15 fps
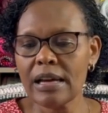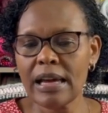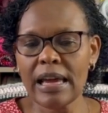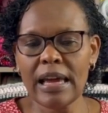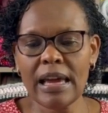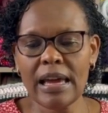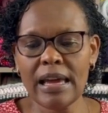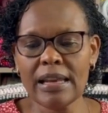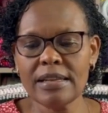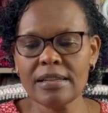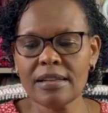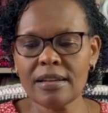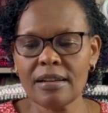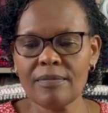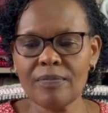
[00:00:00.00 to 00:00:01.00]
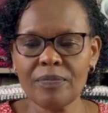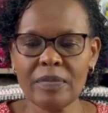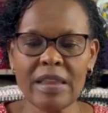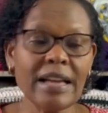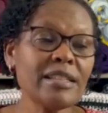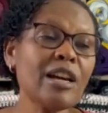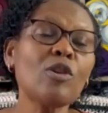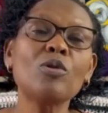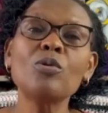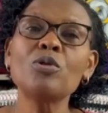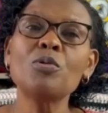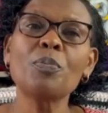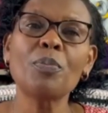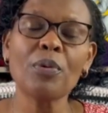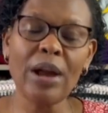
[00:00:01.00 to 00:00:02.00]
and that's a
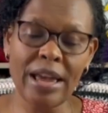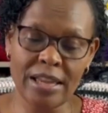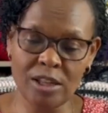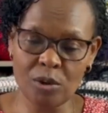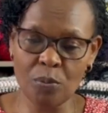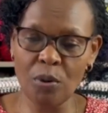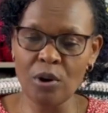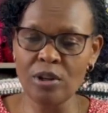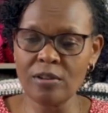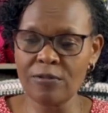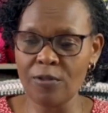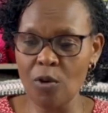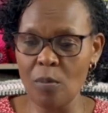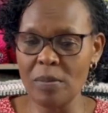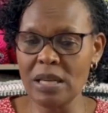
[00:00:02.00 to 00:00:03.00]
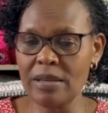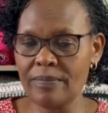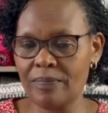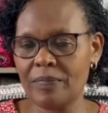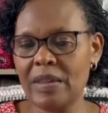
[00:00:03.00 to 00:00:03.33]
good price point for me.